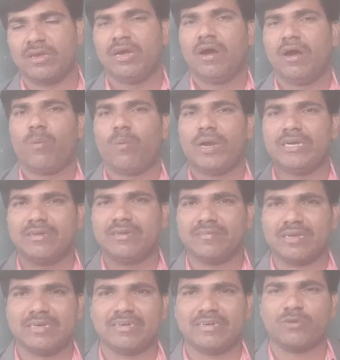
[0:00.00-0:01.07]
When it is
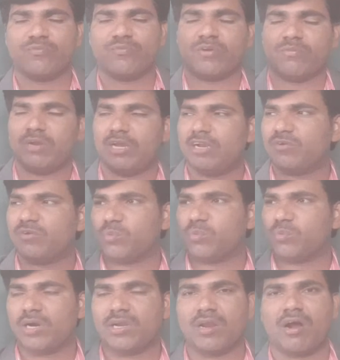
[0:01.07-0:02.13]
entered from air to
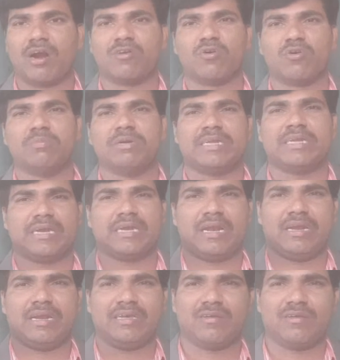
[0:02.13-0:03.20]
water,
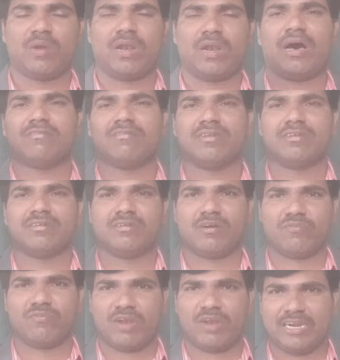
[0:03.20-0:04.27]
automatically the velocity
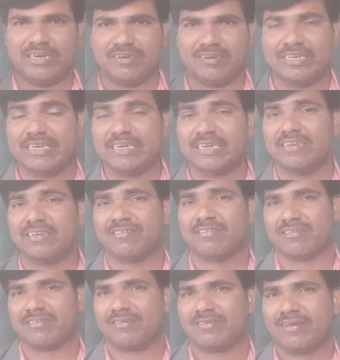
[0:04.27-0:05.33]
of light
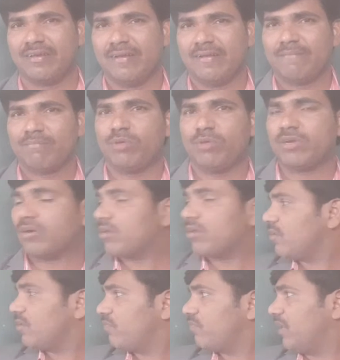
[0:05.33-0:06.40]
decreases. Because
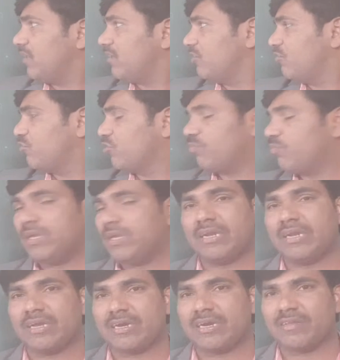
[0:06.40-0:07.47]
of that, it should be
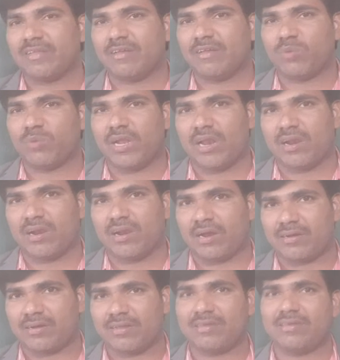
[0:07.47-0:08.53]
n greater than 1 or
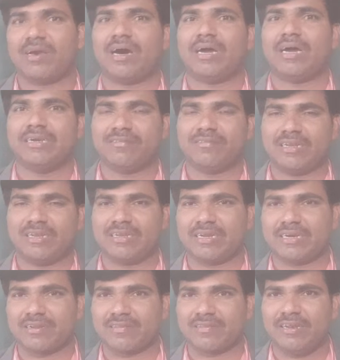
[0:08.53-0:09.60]
not? Yeah, it is n
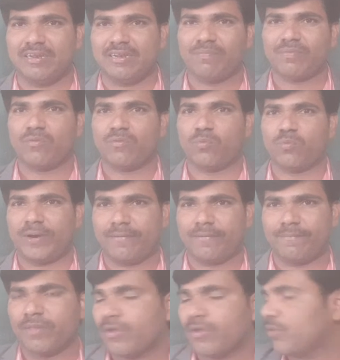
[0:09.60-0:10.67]
greater than
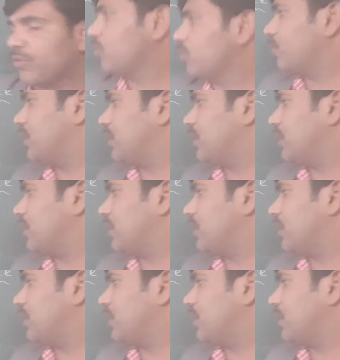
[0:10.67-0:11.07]
1. You know very